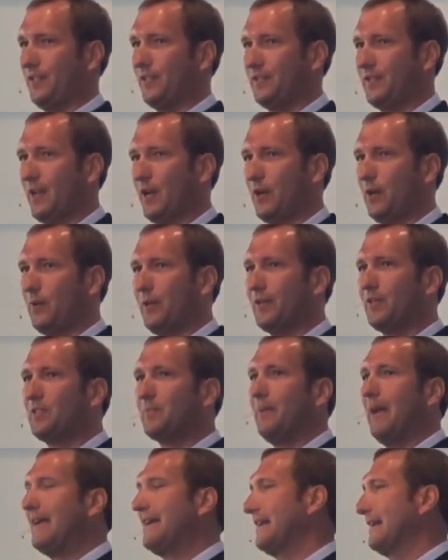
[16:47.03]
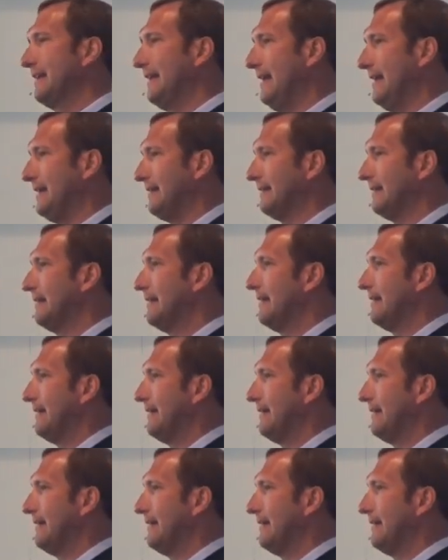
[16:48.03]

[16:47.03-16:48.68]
and so we speculate